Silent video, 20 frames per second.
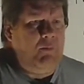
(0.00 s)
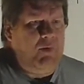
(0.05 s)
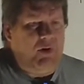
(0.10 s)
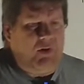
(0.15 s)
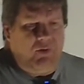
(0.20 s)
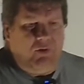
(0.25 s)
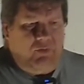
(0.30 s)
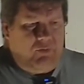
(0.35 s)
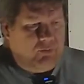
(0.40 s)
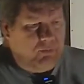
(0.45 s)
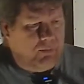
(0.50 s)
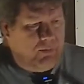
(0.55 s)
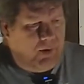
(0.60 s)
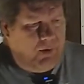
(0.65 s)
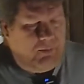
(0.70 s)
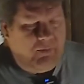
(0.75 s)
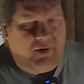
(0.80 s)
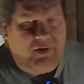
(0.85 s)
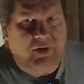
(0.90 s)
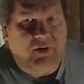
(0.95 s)
because
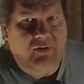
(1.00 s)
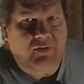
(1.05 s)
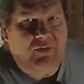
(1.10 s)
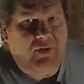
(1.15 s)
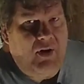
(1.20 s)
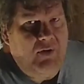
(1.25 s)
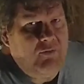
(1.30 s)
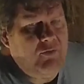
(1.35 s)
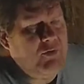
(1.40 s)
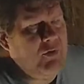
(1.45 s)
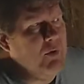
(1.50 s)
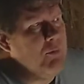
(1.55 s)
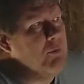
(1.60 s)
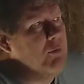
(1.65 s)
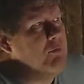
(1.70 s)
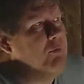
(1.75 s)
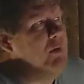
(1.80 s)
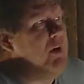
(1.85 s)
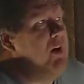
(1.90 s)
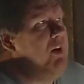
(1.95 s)
Republicans have
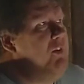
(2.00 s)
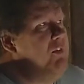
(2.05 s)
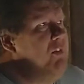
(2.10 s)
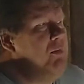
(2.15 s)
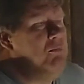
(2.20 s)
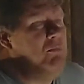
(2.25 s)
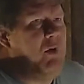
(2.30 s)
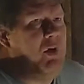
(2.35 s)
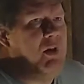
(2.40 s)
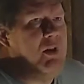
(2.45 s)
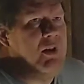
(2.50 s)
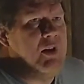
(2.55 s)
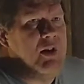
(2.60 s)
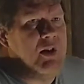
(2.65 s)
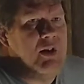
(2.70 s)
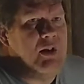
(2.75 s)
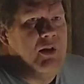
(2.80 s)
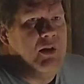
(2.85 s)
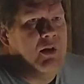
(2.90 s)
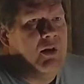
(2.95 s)
trouble raising
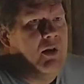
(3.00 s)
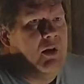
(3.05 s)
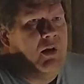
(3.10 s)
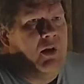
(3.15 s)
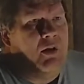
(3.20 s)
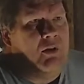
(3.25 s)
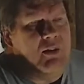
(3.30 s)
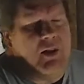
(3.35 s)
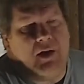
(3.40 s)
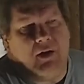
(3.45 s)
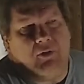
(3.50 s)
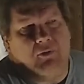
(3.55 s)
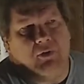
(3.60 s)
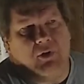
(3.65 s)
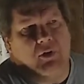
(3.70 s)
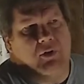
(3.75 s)
money. Now,